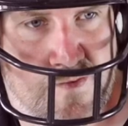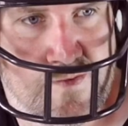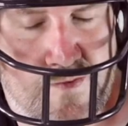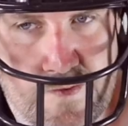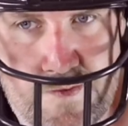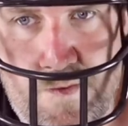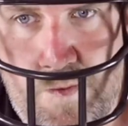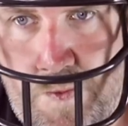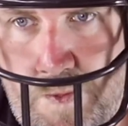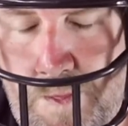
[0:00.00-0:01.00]
You've left
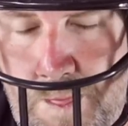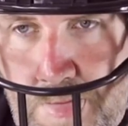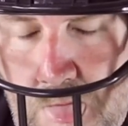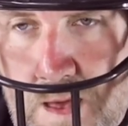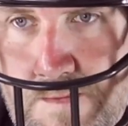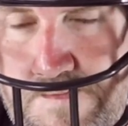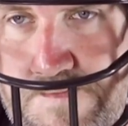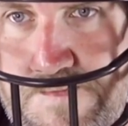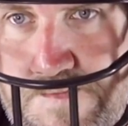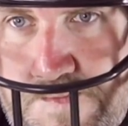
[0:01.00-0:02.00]
Derby County
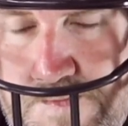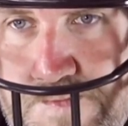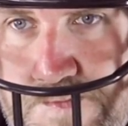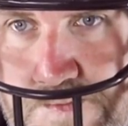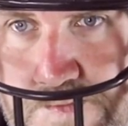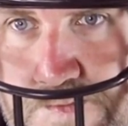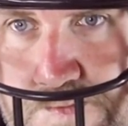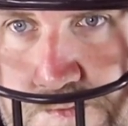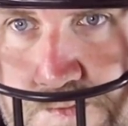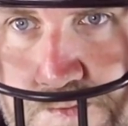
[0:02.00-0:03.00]
to go to DC
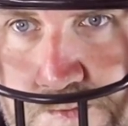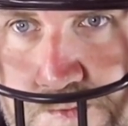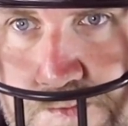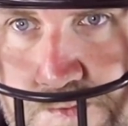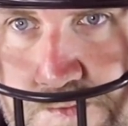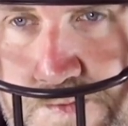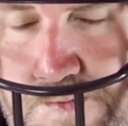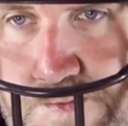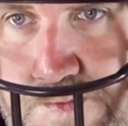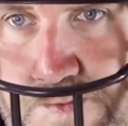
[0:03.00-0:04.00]
United.
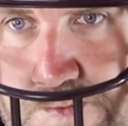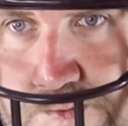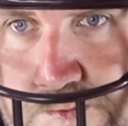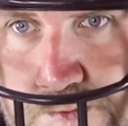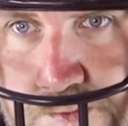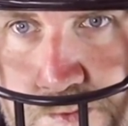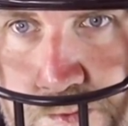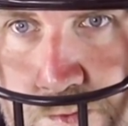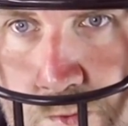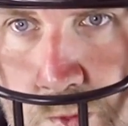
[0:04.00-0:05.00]
Was this
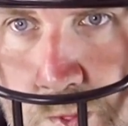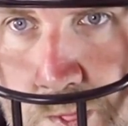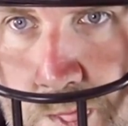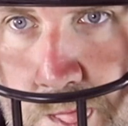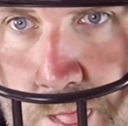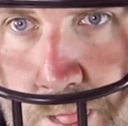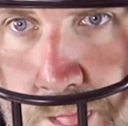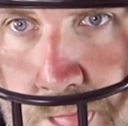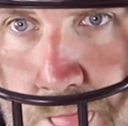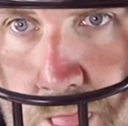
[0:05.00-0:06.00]
motivated by
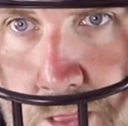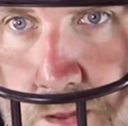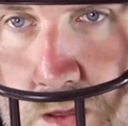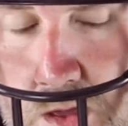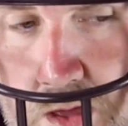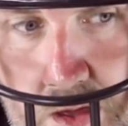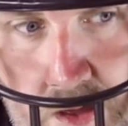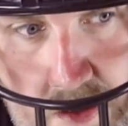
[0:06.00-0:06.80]
money, Wayne?